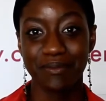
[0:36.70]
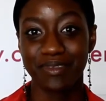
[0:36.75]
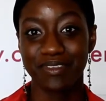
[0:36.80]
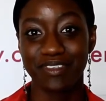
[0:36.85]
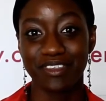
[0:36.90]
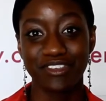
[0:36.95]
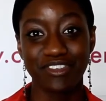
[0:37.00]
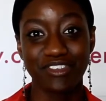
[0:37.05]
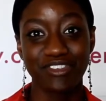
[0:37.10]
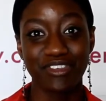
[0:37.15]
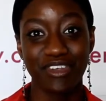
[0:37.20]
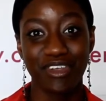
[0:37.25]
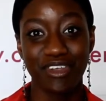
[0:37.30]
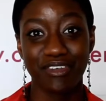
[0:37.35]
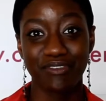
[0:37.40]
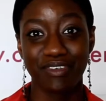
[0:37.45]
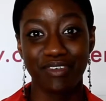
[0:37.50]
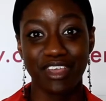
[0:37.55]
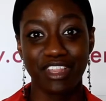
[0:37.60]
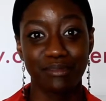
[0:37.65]
Positions are
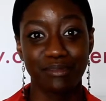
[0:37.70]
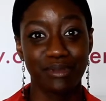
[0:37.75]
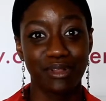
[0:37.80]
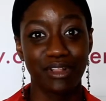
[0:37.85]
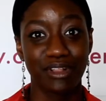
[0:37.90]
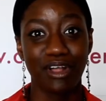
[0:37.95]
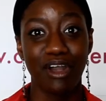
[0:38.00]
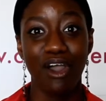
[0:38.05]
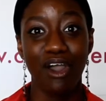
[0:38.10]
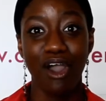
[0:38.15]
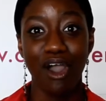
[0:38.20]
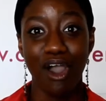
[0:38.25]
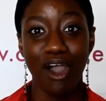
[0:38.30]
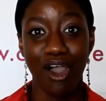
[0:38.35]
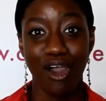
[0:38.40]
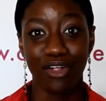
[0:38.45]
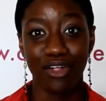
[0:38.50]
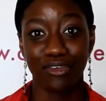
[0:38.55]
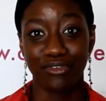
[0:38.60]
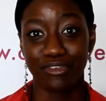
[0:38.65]
available
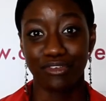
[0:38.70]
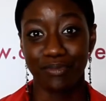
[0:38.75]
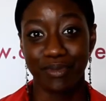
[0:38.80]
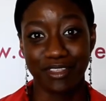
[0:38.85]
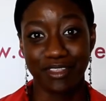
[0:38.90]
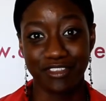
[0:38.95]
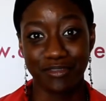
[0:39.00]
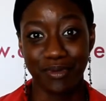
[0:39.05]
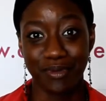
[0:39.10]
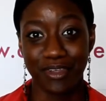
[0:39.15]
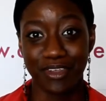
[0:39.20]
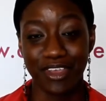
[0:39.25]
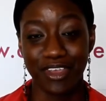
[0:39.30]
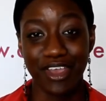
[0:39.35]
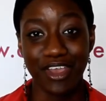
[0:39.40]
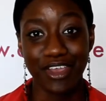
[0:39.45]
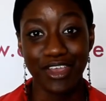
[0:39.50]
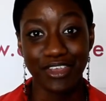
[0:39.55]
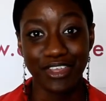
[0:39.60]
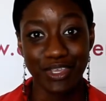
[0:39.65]
all over Pittsburgh.
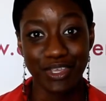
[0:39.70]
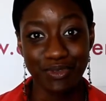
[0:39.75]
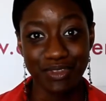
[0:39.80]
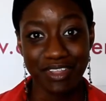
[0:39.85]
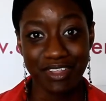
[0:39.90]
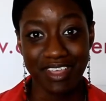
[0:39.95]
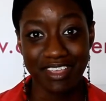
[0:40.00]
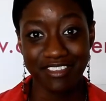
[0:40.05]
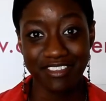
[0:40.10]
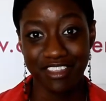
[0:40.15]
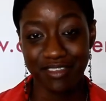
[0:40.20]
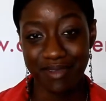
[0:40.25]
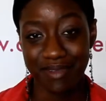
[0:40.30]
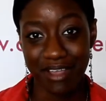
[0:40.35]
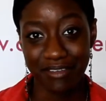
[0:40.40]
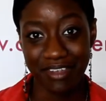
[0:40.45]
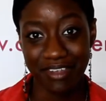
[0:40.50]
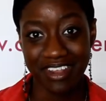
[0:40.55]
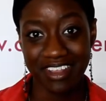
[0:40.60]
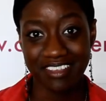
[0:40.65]
You tell us the
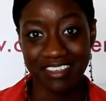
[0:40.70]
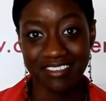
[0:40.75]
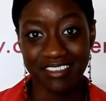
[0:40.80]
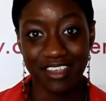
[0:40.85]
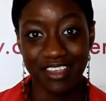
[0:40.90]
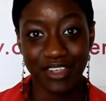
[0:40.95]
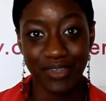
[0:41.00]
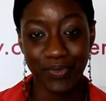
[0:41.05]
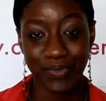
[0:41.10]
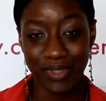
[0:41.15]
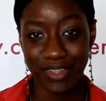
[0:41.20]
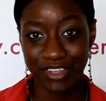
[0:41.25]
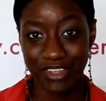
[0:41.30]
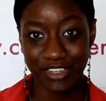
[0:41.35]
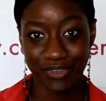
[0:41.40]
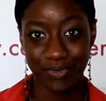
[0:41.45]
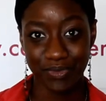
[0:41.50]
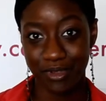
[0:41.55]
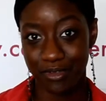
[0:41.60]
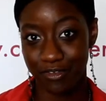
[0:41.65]
mile radius that you're willing
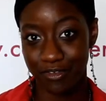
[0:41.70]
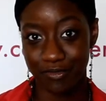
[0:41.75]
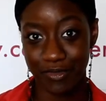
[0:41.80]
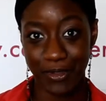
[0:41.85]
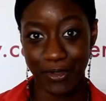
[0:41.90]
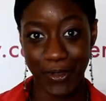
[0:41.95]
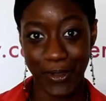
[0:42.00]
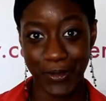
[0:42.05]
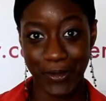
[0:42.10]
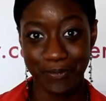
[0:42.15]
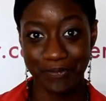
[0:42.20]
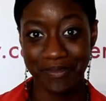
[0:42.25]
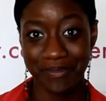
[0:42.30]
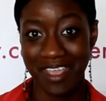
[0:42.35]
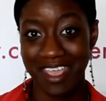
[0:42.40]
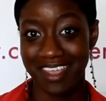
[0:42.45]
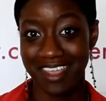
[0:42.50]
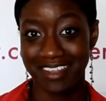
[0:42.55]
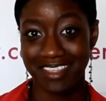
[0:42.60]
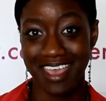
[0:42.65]
to work from your home,
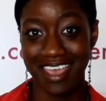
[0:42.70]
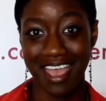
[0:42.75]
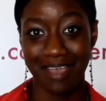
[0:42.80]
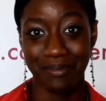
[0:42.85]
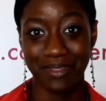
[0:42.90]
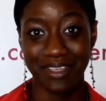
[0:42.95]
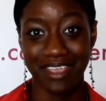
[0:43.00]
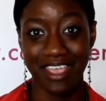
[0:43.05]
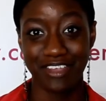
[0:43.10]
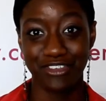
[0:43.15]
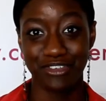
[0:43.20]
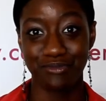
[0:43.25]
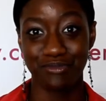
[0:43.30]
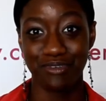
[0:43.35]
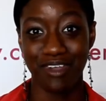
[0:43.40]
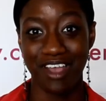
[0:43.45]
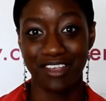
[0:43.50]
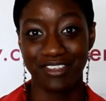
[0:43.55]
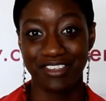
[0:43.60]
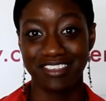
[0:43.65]
and the application
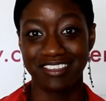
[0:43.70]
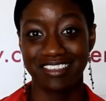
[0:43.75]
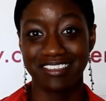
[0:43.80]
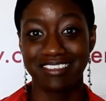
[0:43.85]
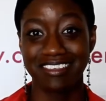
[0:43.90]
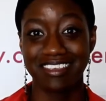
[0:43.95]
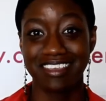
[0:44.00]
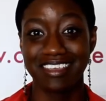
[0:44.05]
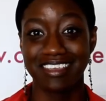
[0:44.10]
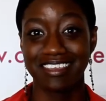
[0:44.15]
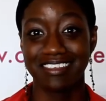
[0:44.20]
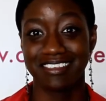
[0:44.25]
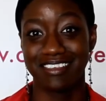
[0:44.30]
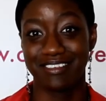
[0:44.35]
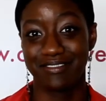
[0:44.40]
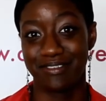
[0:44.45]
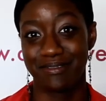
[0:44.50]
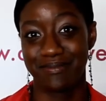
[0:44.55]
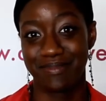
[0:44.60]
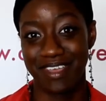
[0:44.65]
process is easy
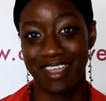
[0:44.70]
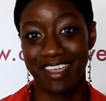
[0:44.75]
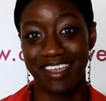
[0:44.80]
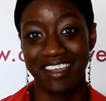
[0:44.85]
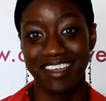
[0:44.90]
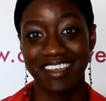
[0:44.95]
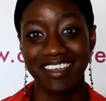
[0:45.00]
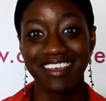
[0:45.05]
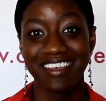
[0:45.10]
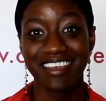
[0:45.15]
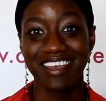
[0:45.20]
from there.